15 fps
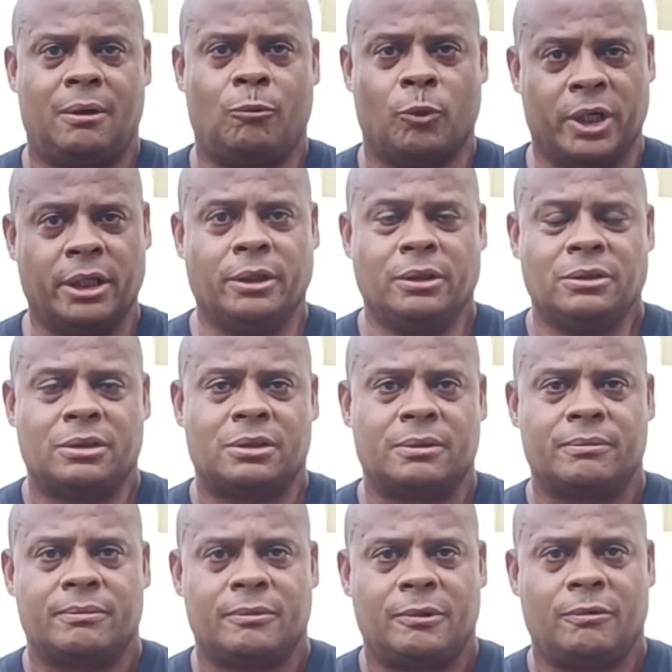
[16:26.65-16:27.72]
winners,
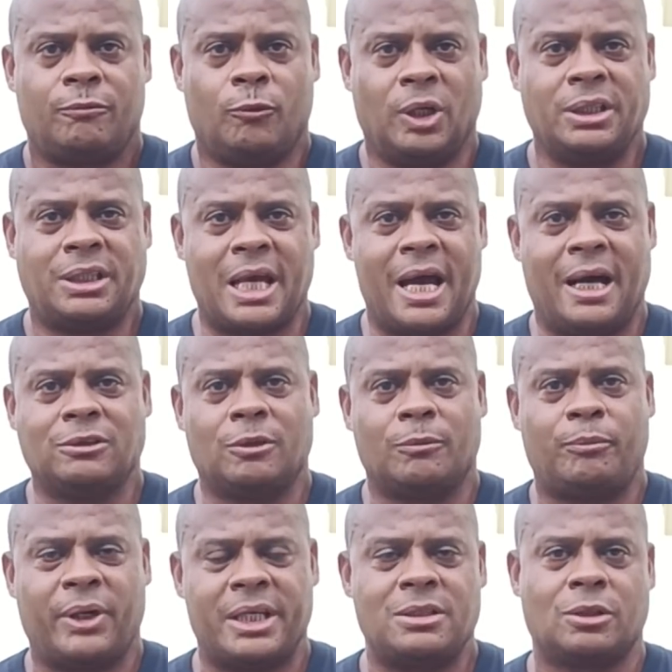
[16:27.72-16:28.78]

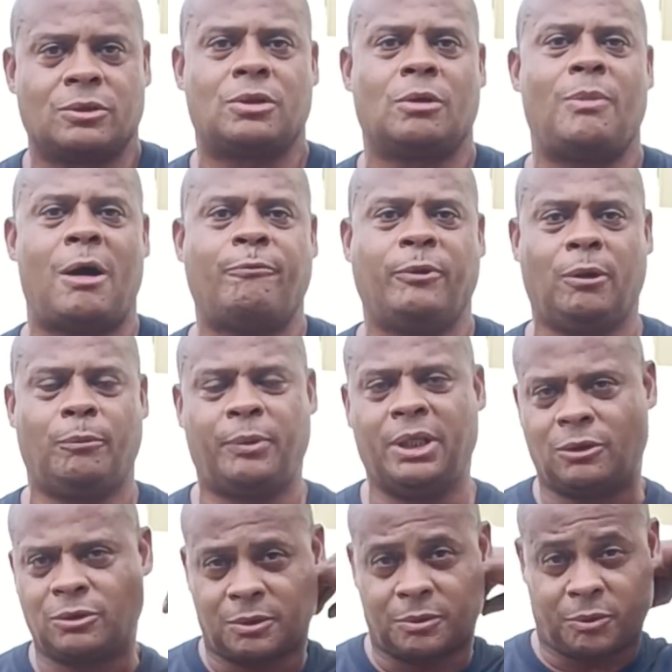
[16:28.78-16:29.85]
1,000 pesos to my
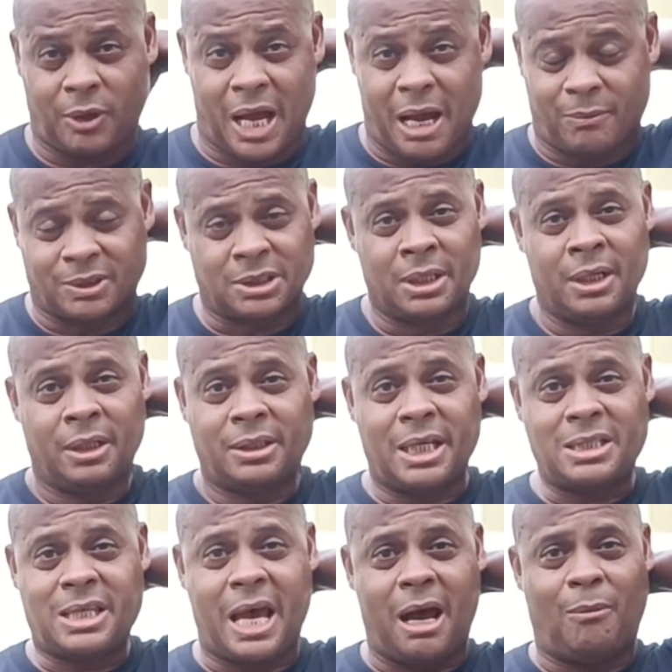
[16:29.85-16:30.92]
Filipino subscribers.
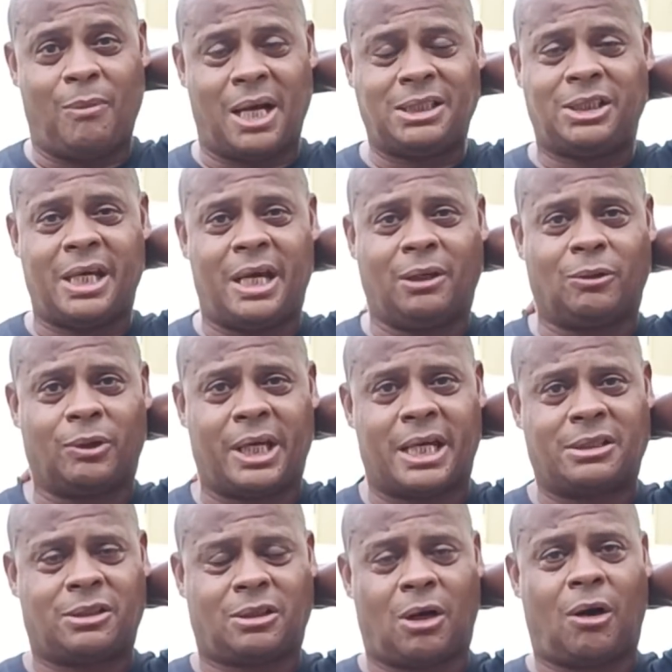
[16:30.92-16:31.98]
That's how my channel
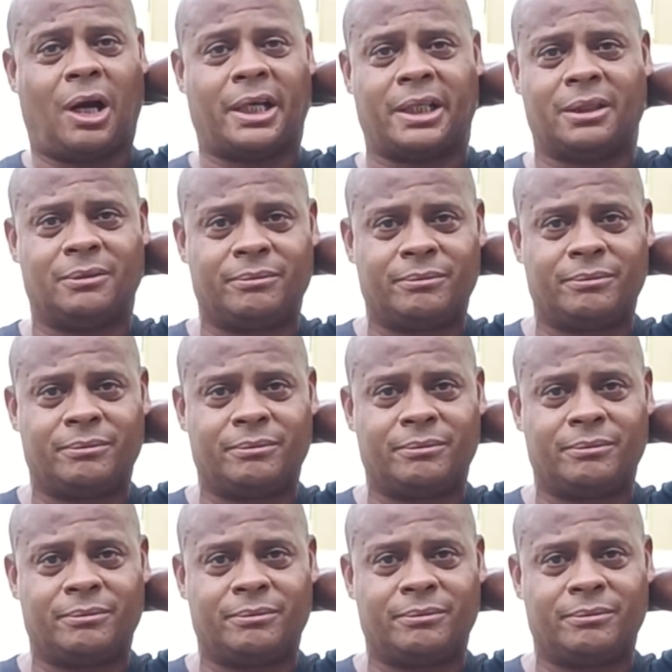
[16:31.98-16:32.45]
got started.